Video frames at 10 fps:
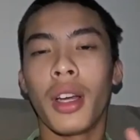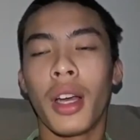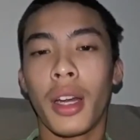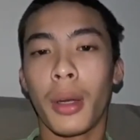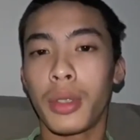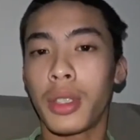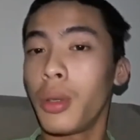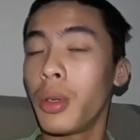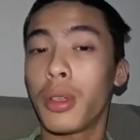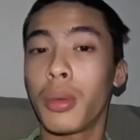And I will see you
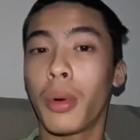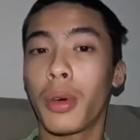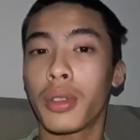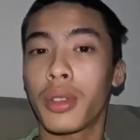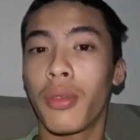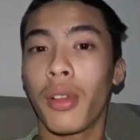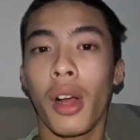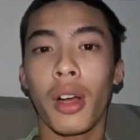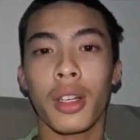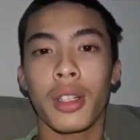in tomorrow's
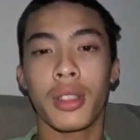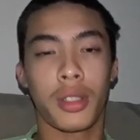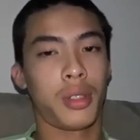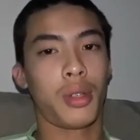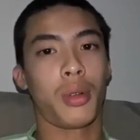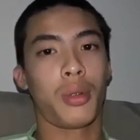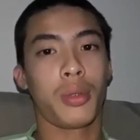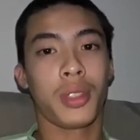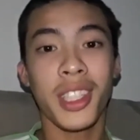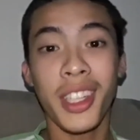vlog. So
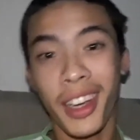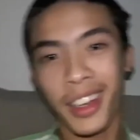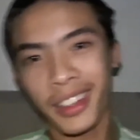see ya.